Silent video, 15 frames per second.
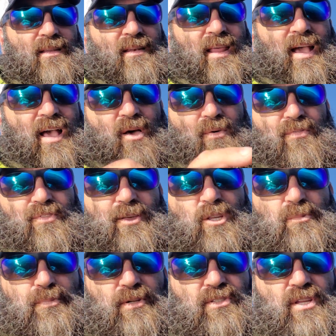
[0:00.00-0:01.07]
Now,
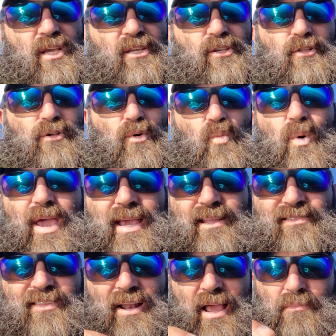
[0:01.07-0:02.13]
this particular
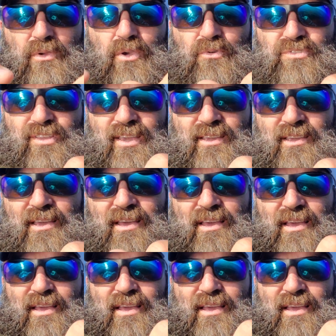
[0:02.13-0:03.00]
weight that I'm using